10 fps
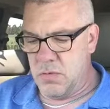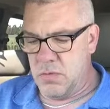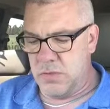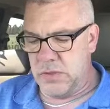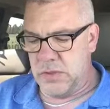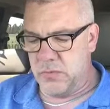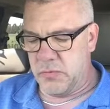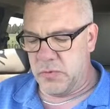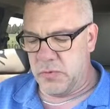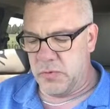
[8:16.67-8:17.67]
Let me get up
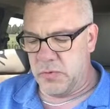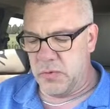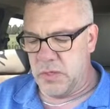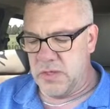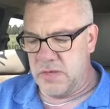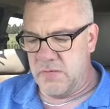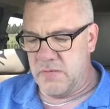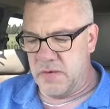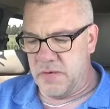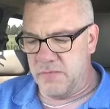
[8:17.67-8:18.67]
a little higher. We're not that
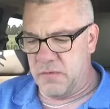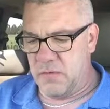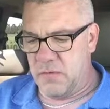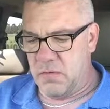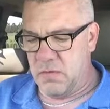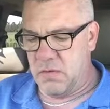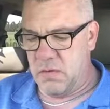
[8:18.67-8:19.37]
far off the ground.